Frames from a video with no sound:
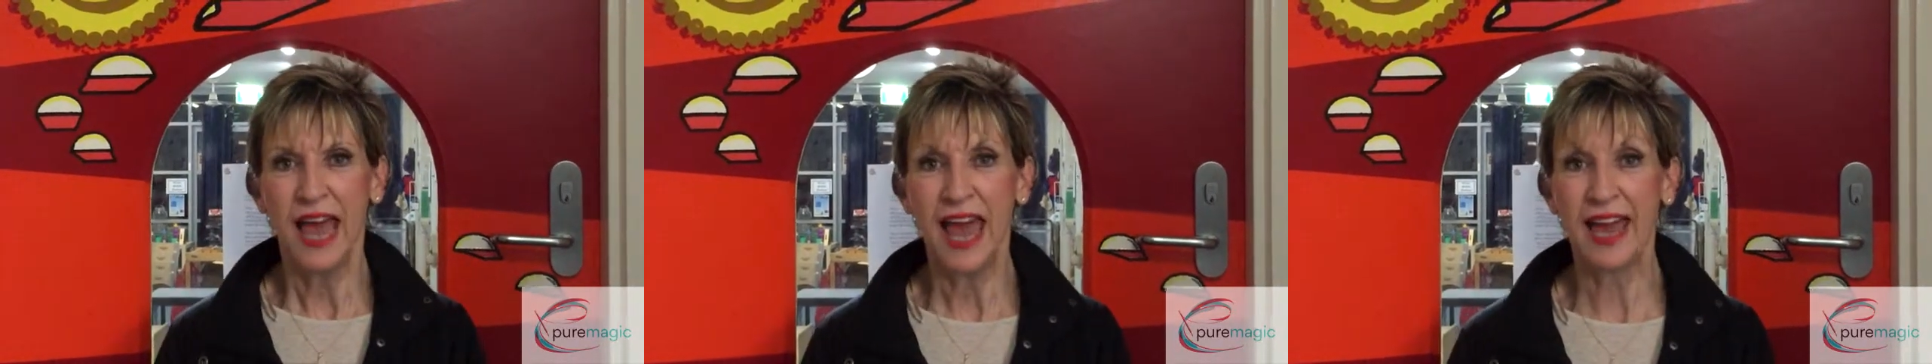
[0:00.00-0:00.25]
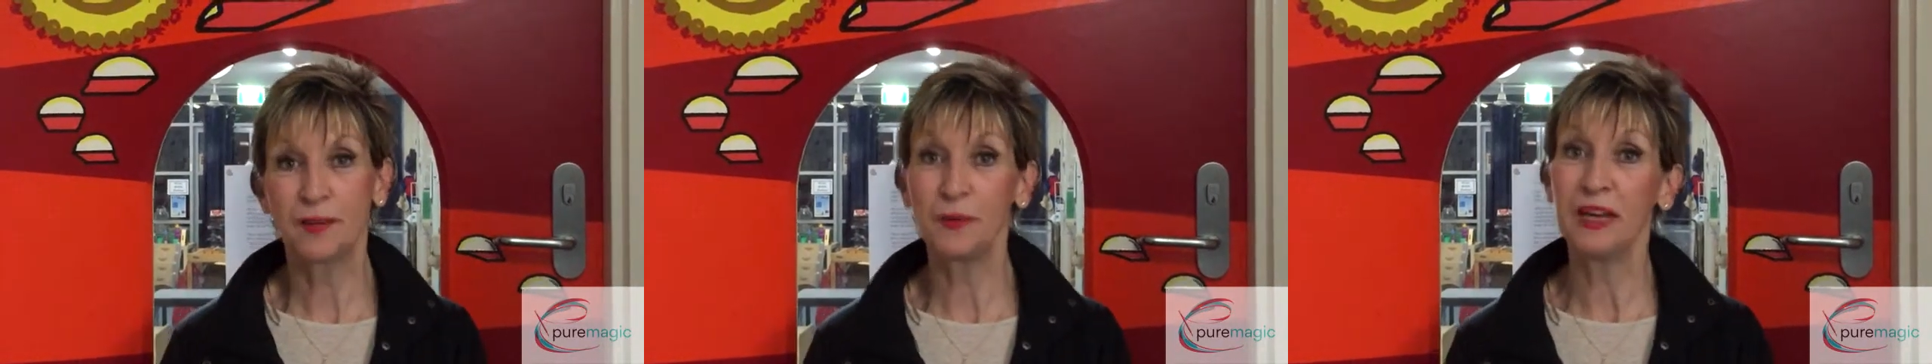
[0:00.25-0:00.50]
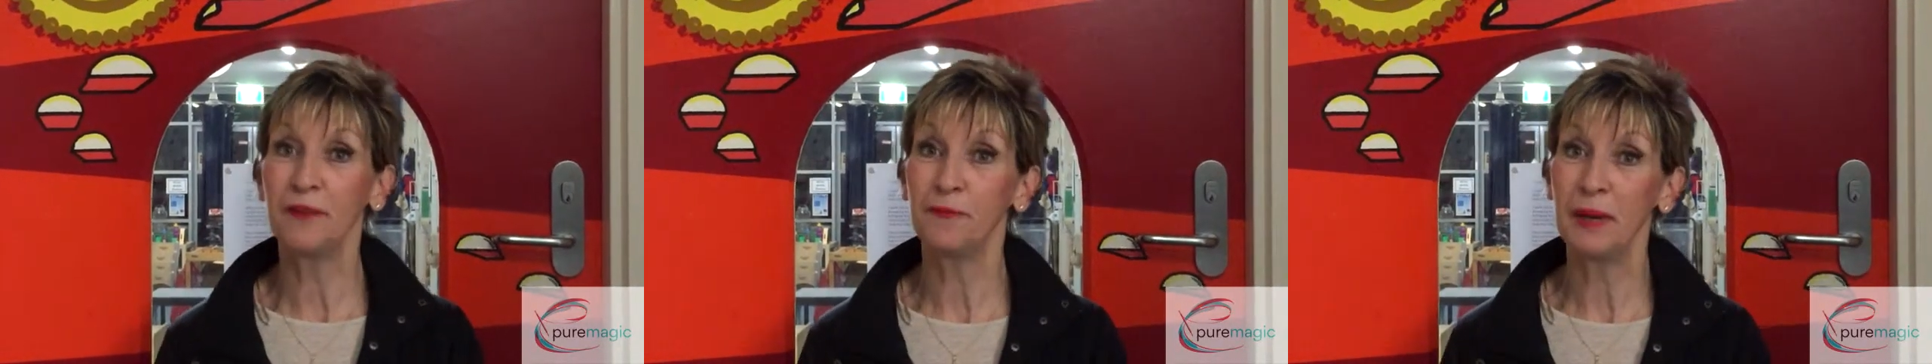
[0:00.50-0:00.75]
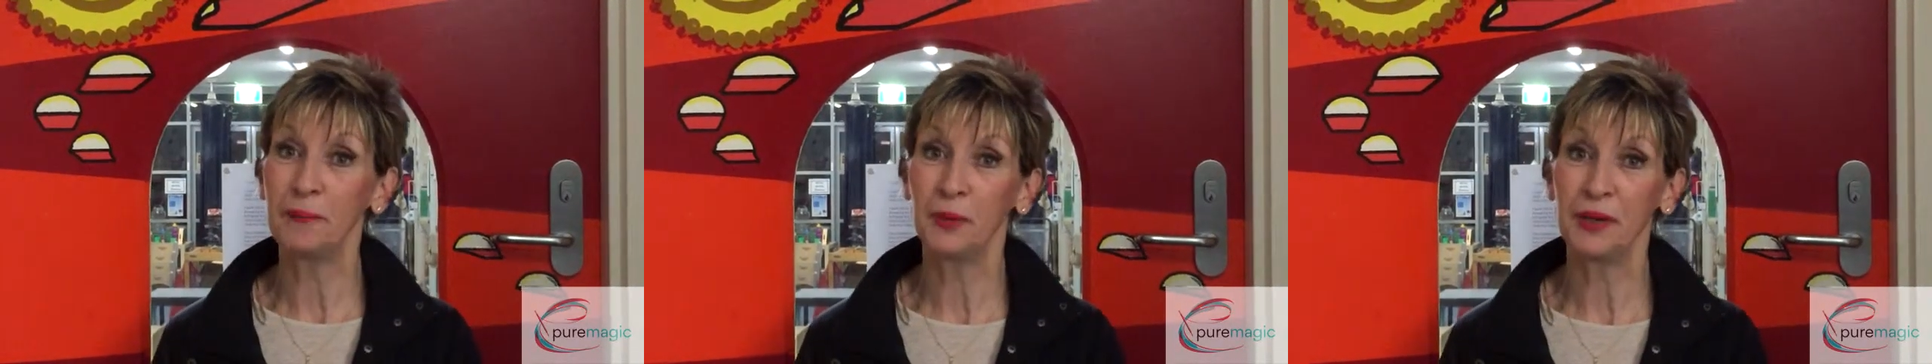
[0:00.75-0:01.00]
and we've
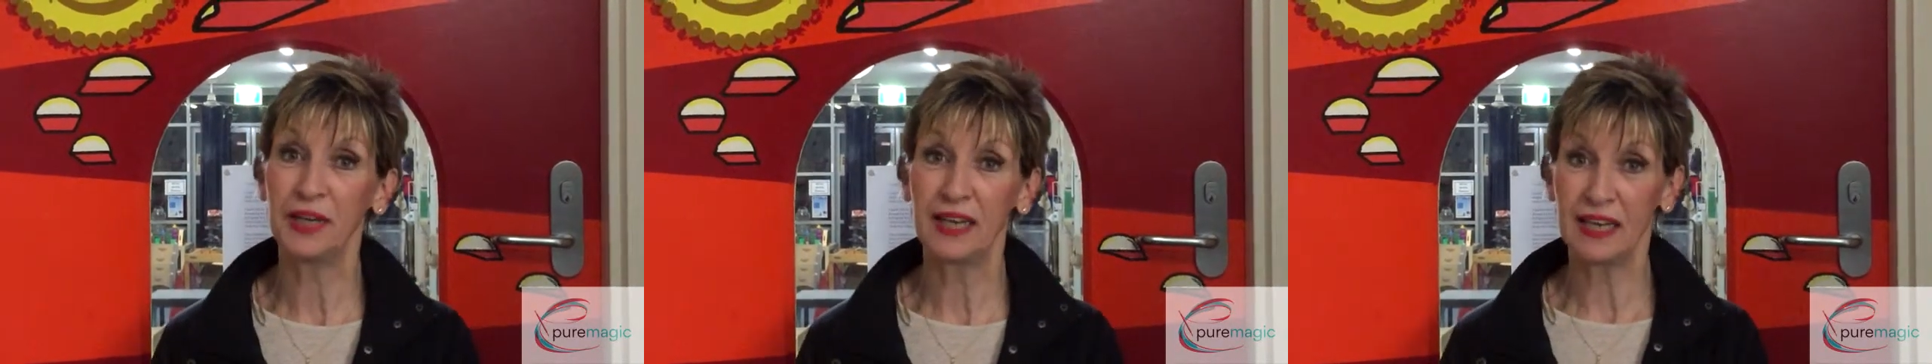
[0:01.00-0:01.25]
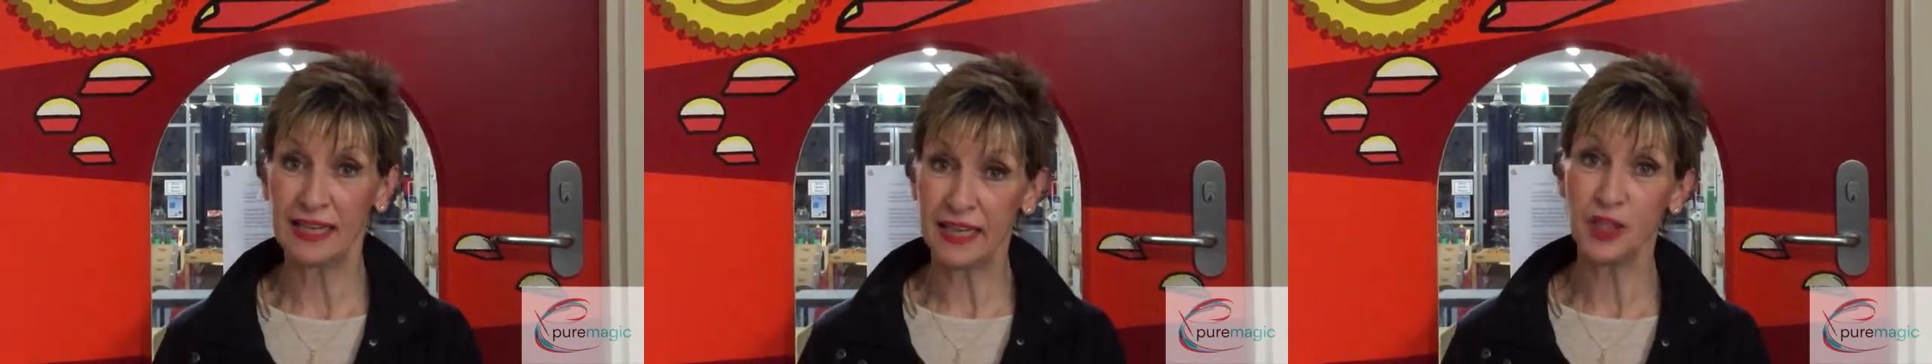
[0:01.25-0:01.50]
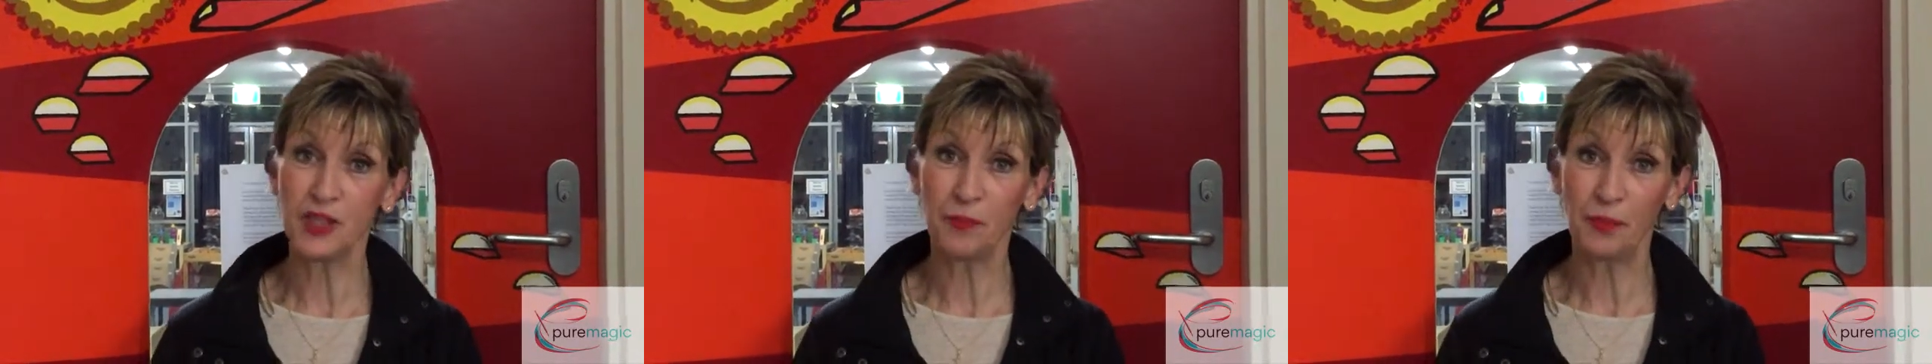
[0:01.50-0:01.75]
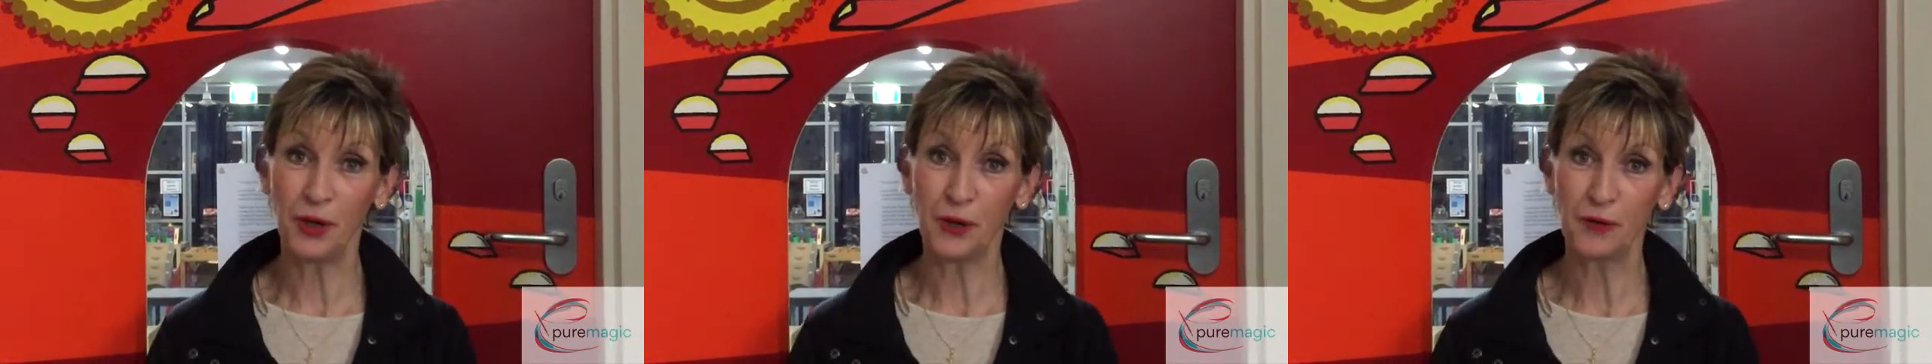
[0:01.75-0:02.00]
been putting in a leadership
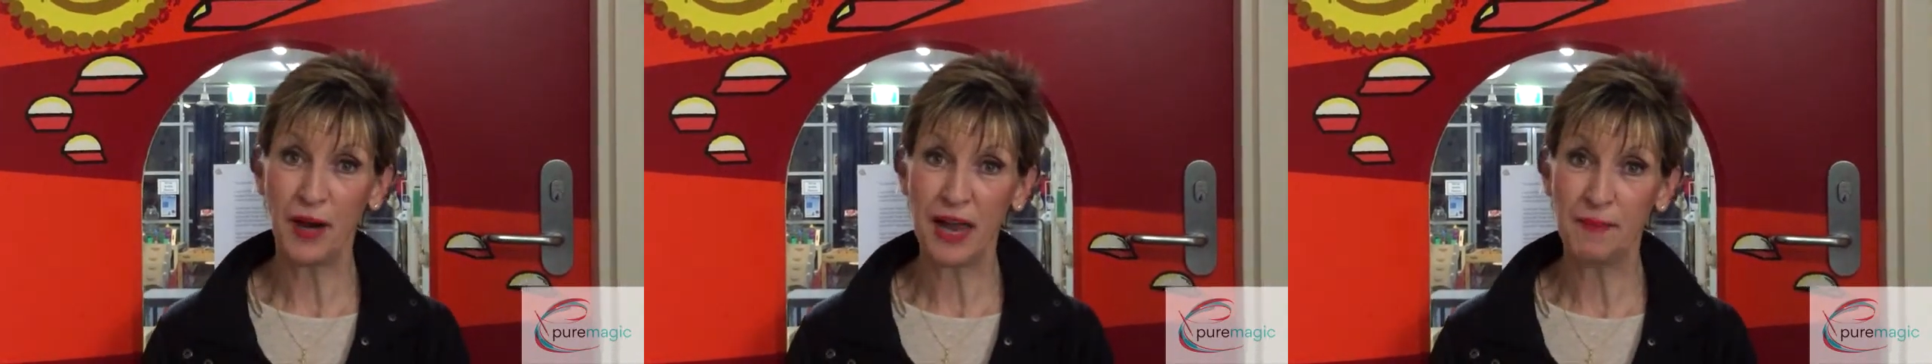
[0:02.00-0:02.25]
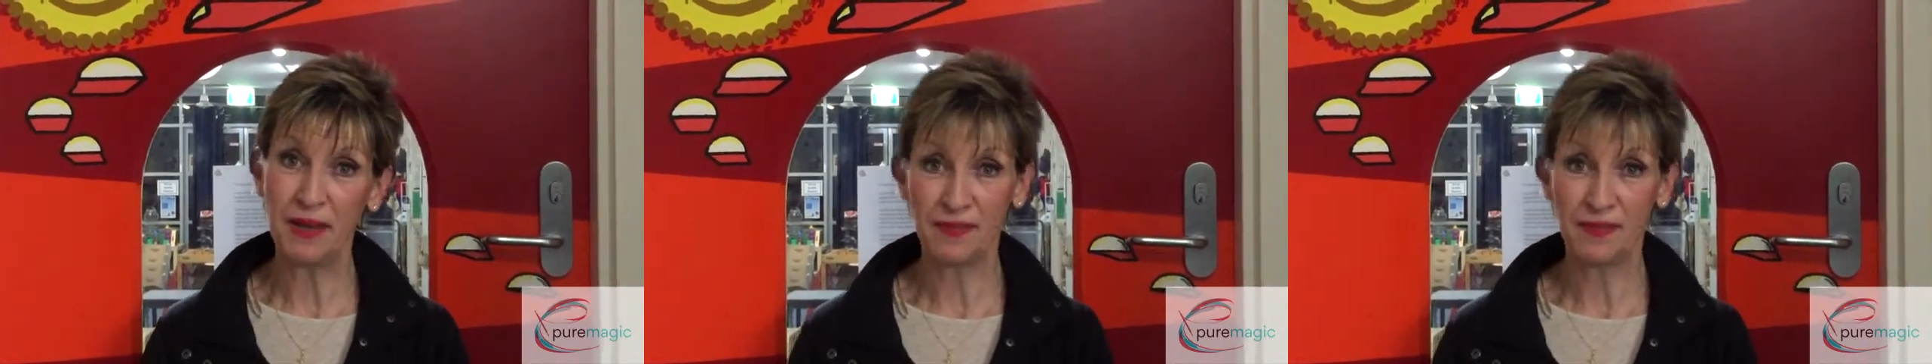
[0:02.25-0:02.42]
program